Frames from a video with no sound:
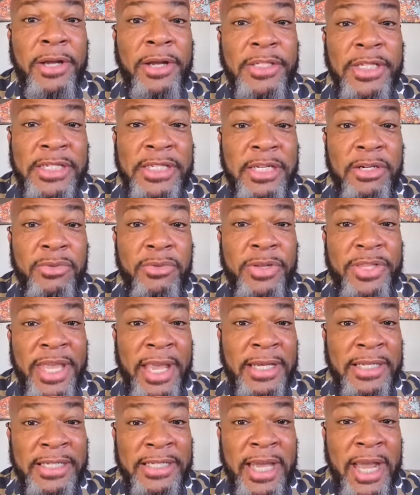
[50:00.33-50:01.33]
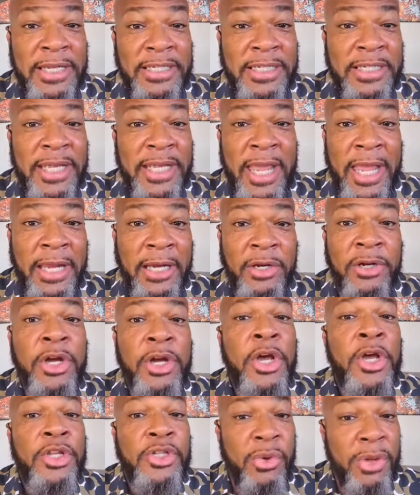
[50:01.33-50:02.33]
to deal with anxiety and anger.
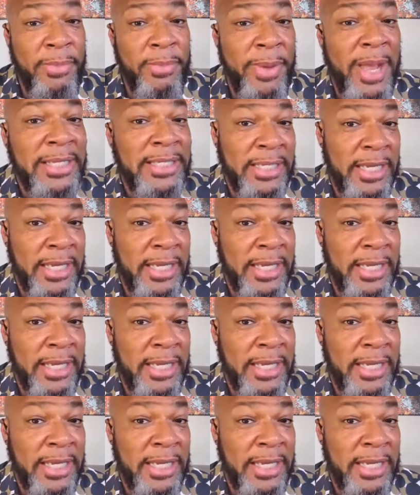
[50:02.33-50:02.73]
So we might